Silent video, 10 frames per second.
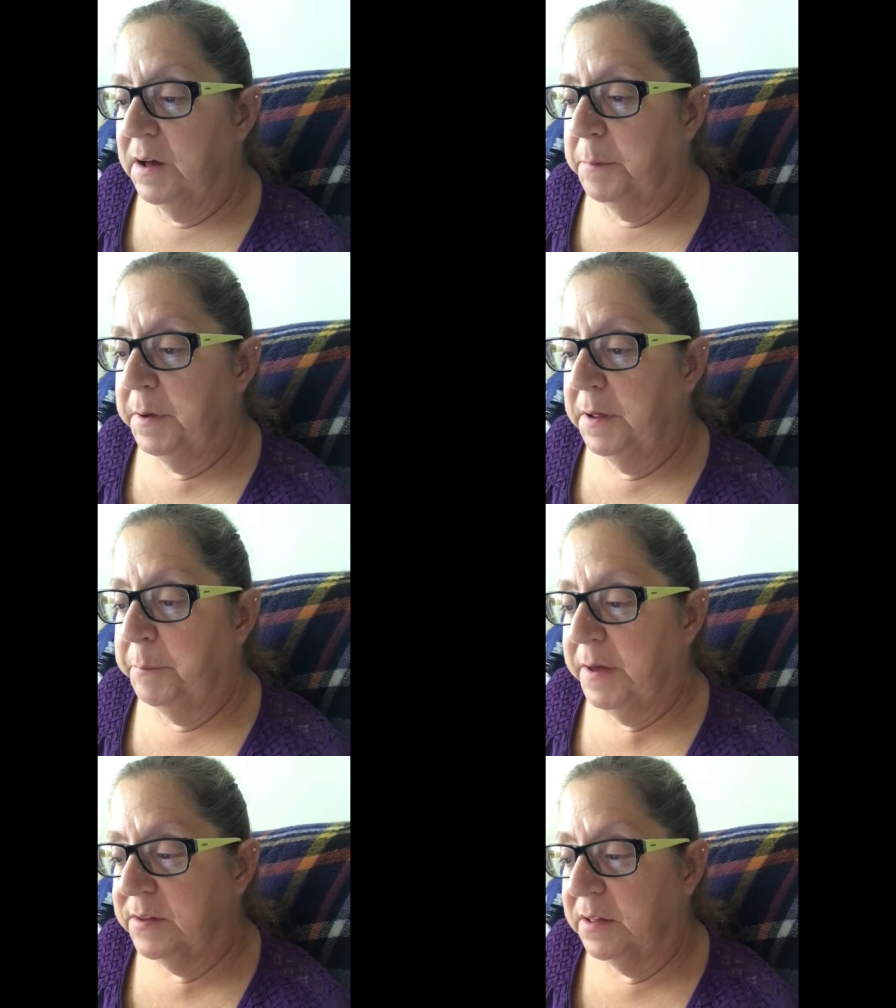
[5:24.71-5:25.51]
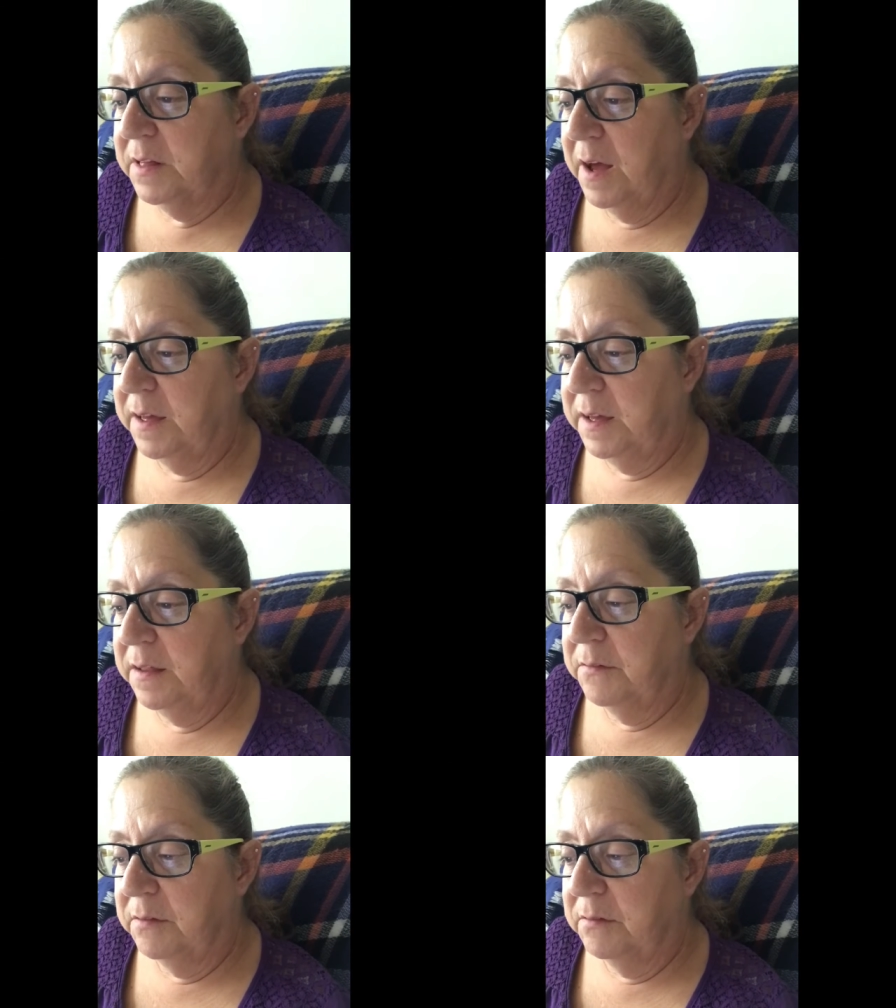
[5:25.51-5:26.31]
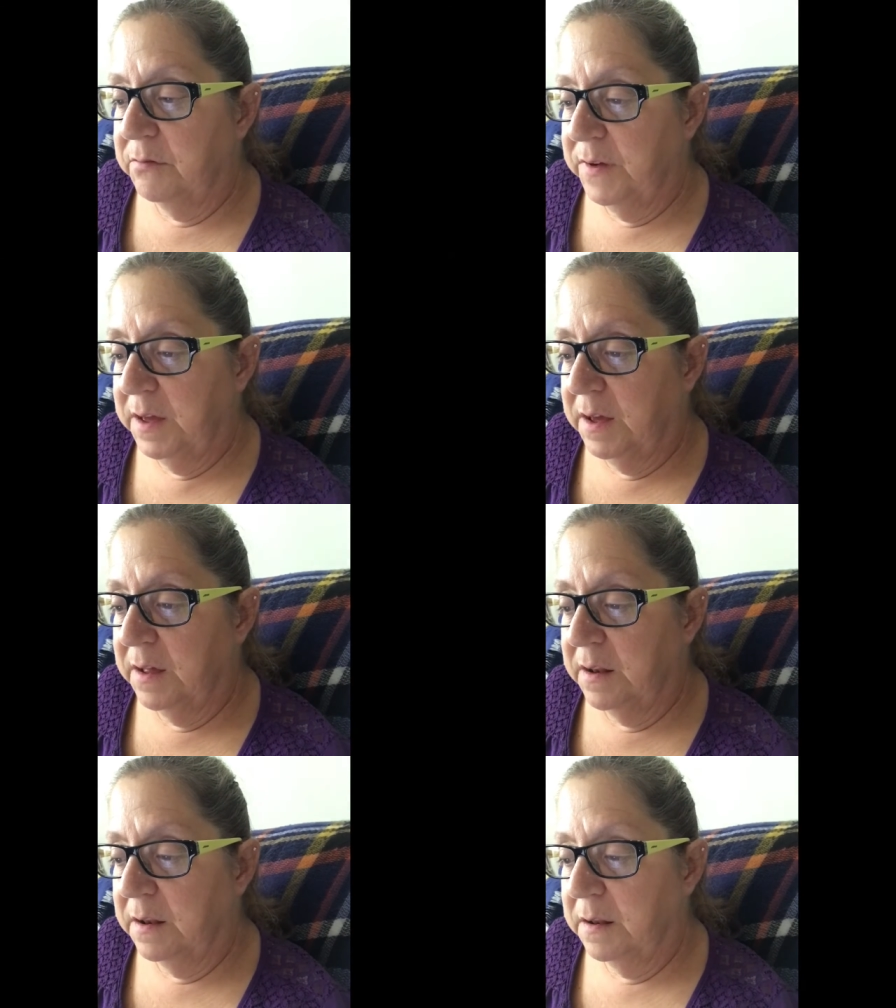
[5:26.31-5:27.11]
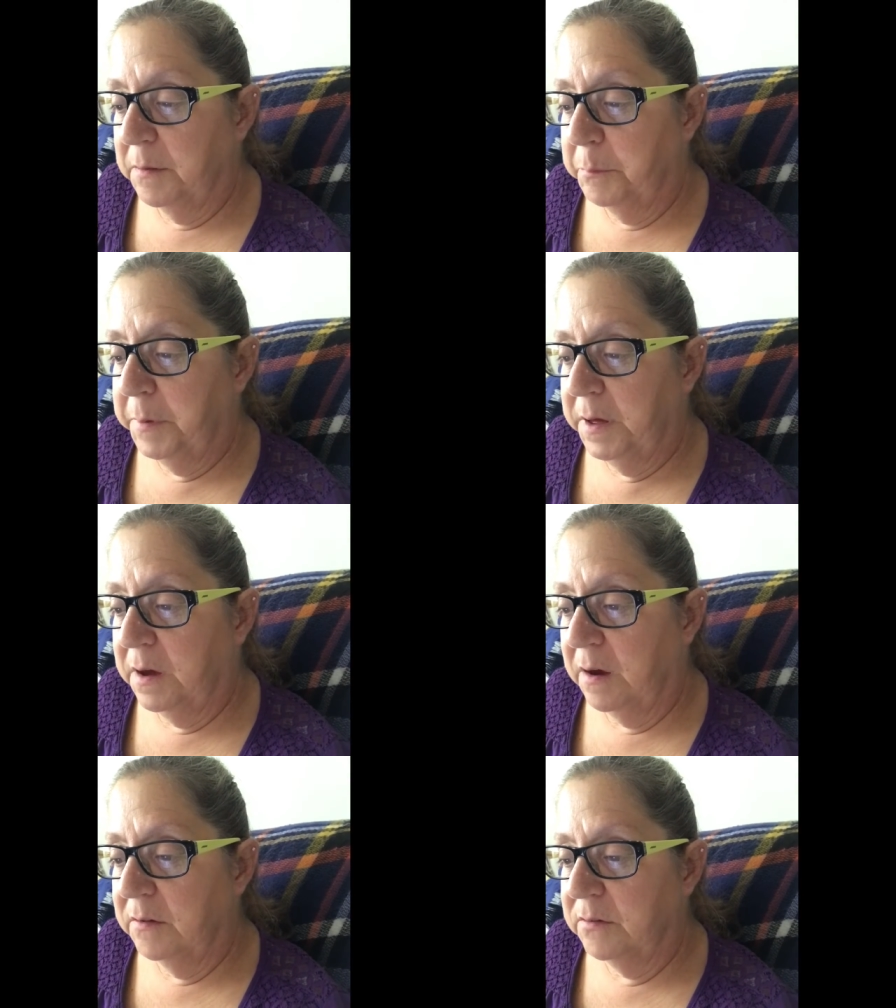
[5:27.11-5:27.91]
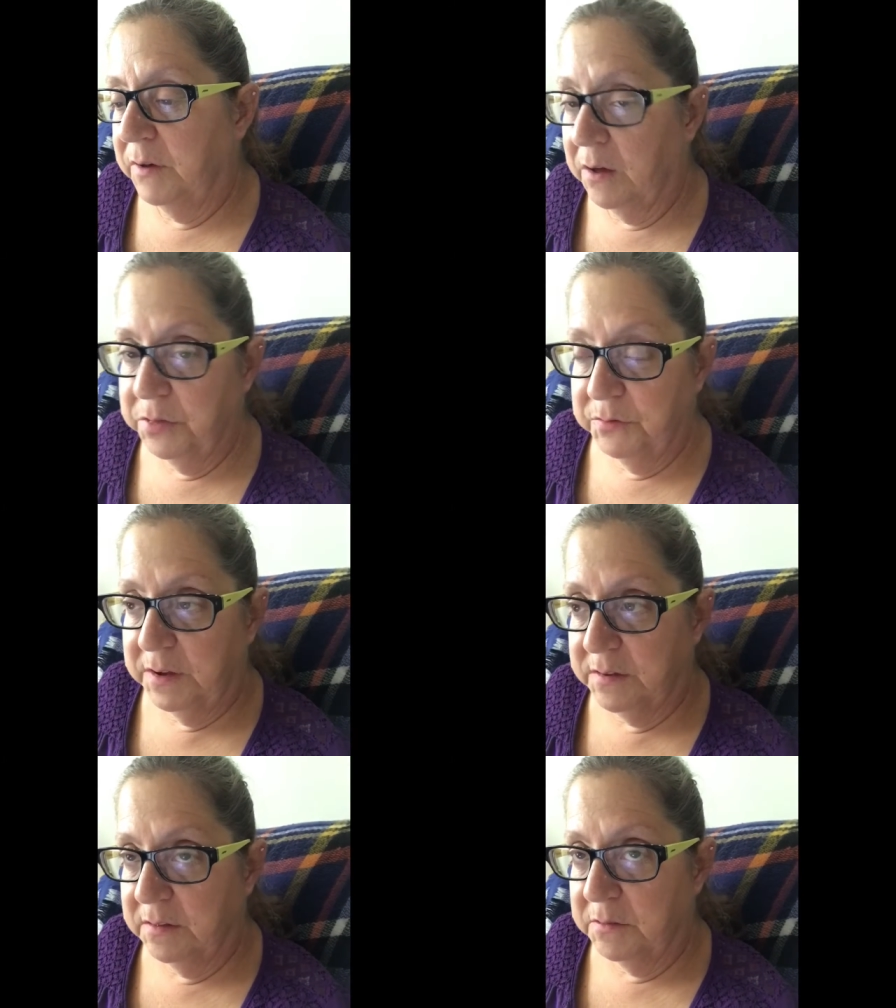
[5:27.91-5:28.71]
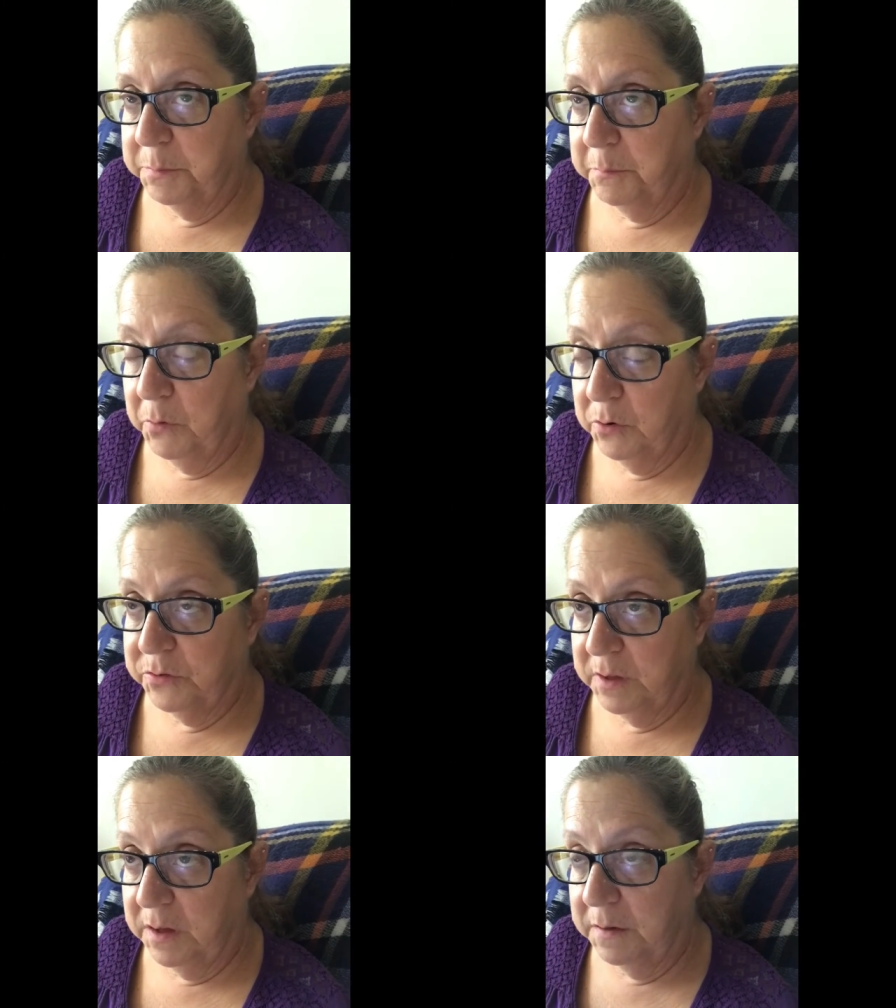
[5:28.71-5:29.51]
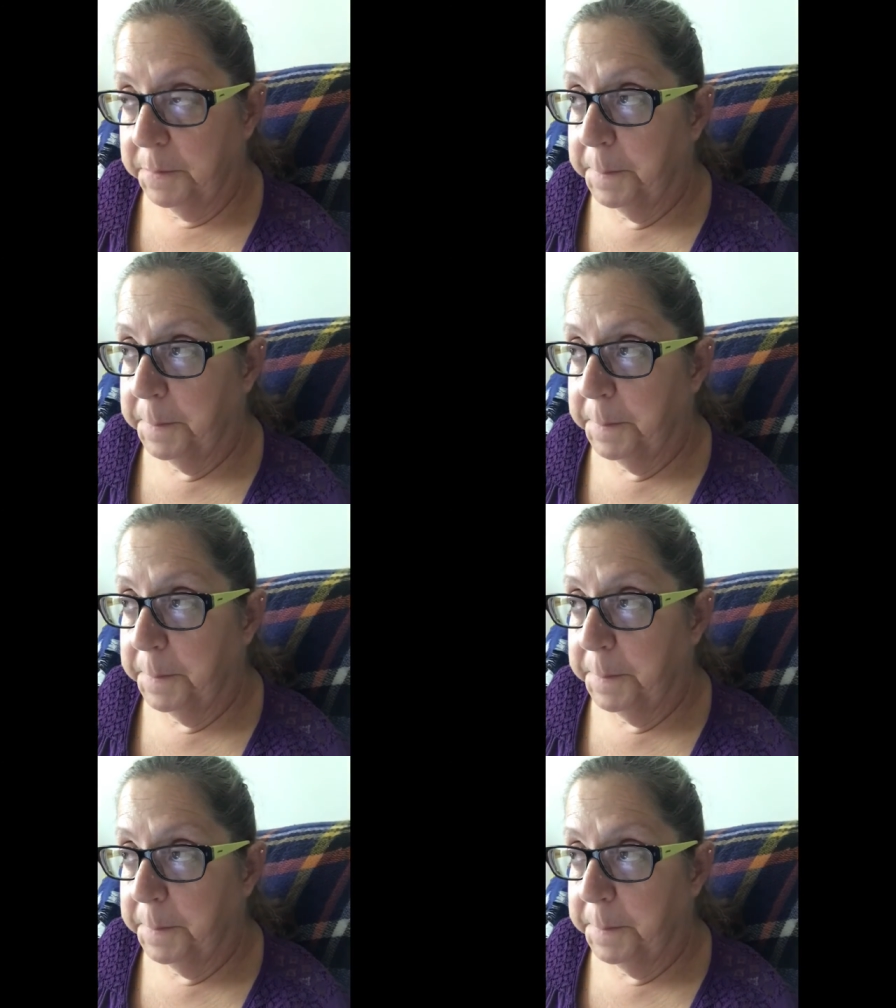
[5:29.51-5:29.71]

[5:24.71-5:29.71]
I mean, basically I eat vegan because of health reasons, mostly.